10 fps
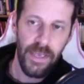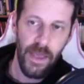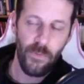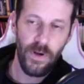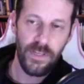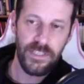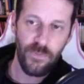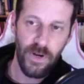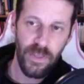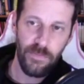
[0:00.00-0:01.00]
And what is
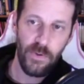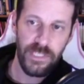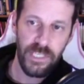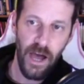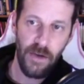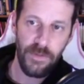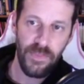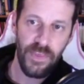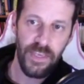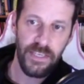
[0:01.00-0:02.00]
one of the most common
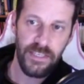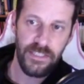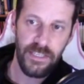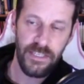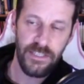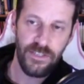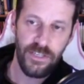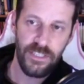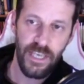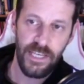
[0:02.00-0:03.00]
things? It's
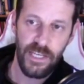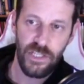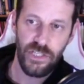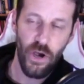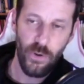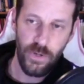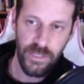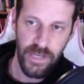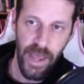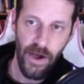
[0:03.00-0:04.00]
just like a joke
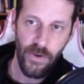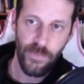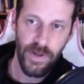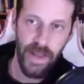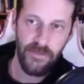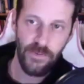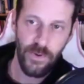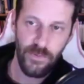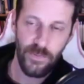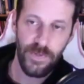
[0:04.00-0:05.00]
now, but
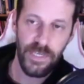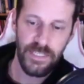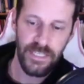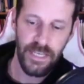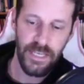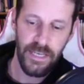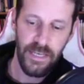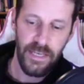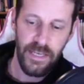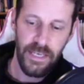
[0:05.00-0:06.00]
everyone repeats it
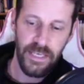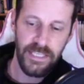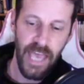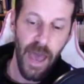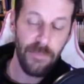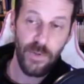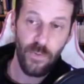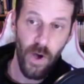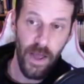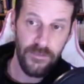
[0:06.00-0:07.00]
is happy
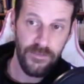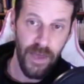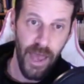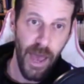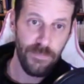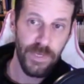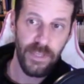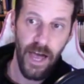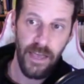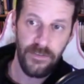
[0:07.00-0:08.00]
wife, happy
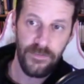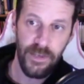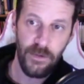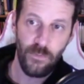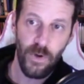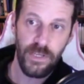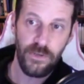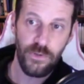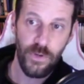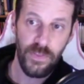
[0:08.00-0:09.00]
life. And what mm. are
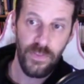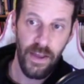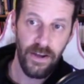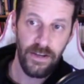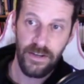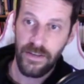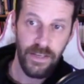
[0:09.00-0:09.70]
you mm. doing there?